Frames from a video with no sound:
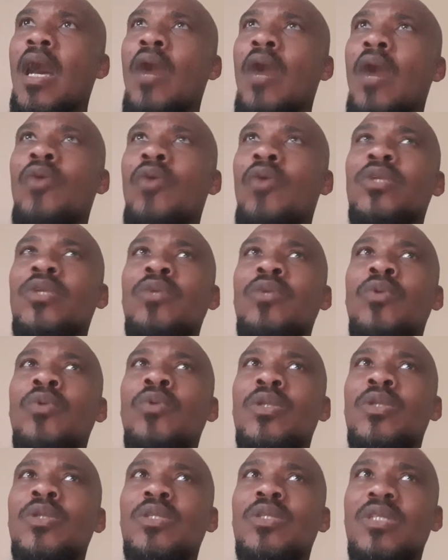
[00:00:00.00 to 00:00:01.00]
only
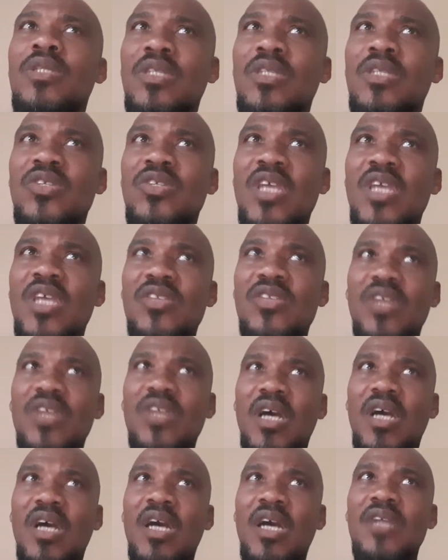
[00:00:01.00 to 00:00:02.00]
want to suggest to
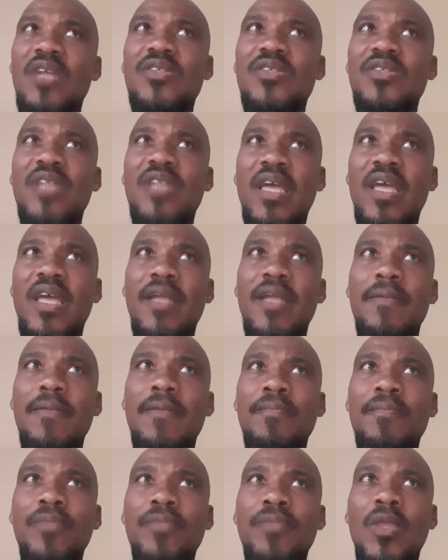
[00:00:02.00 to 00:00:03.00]
us that
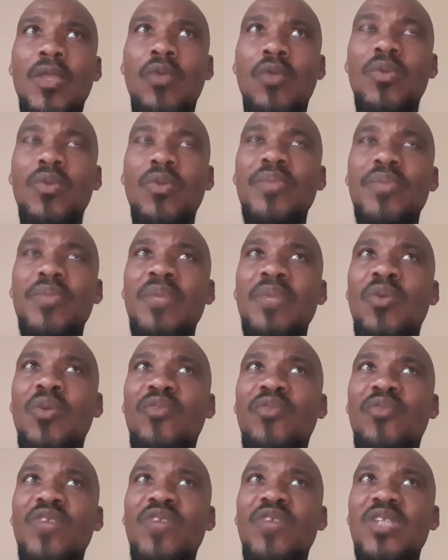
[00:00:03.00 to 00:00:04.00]
we be more
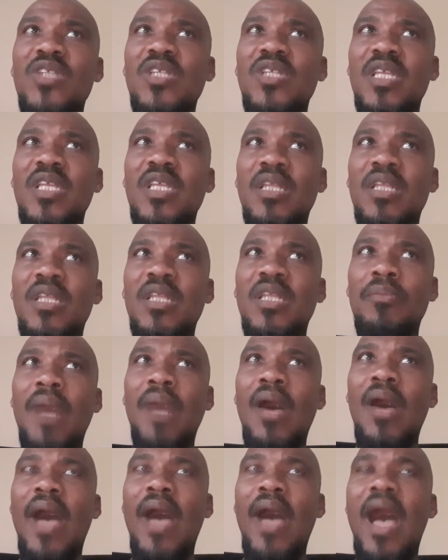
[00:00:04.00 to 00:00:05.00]
vigilant
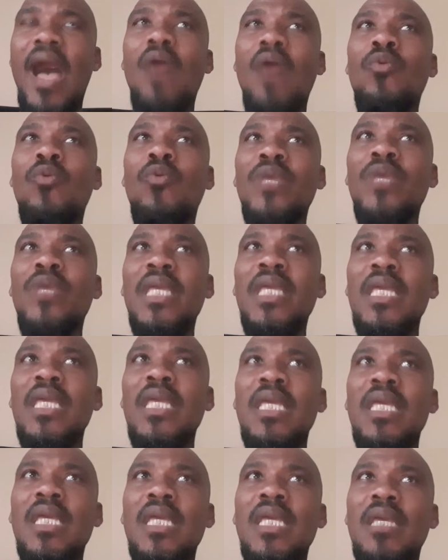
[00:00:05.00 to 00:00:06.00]
about how we
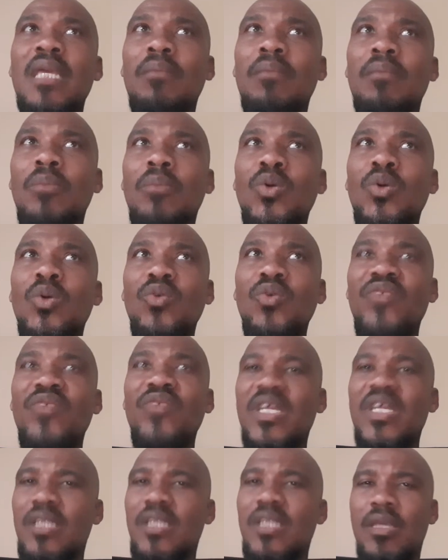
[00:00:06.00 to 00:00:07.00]
move
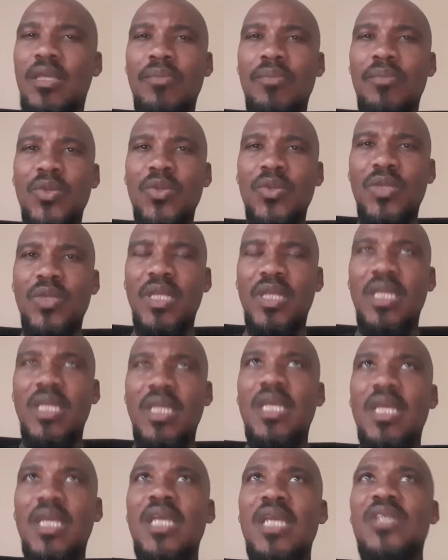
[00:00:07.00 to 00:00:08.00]
as a community.
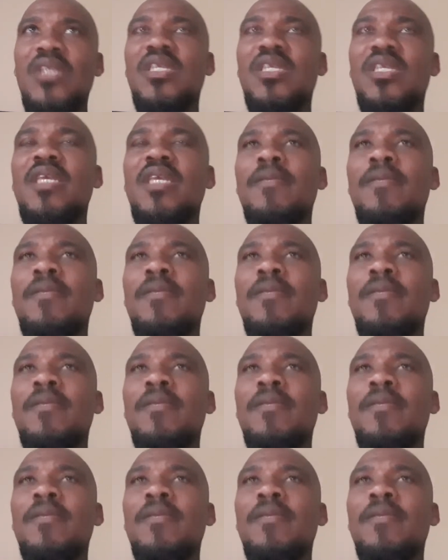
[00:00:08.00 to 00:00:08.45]
See,